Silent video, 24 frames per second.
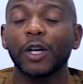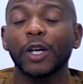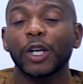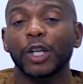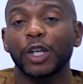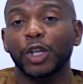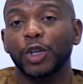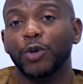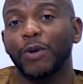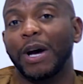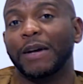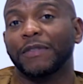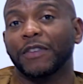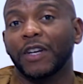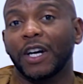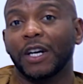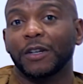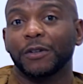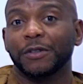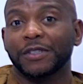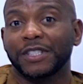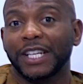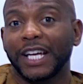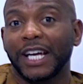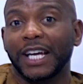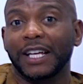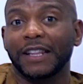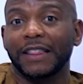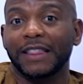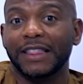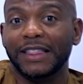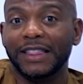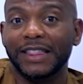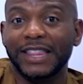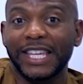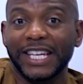You have to understand
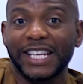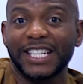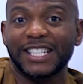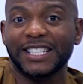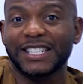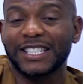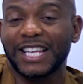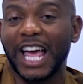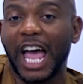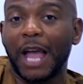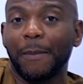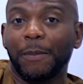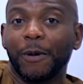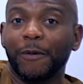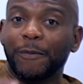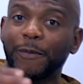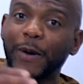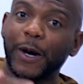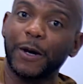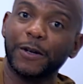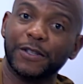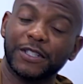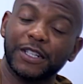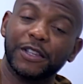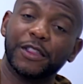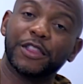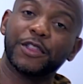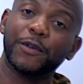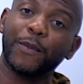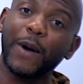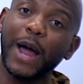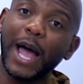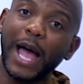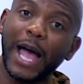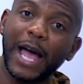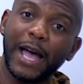this type of person
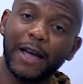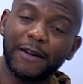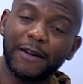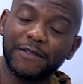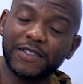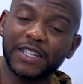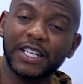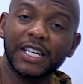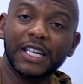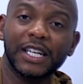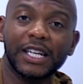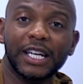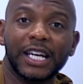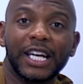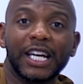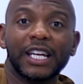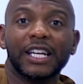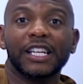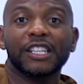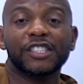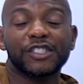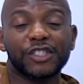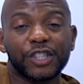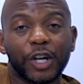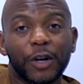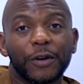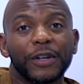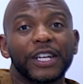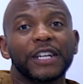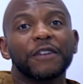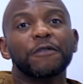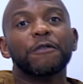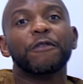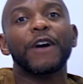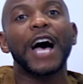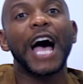thrives in a certain
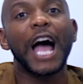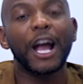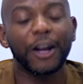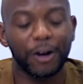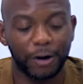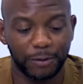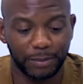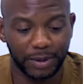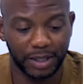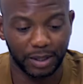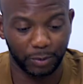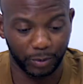environment.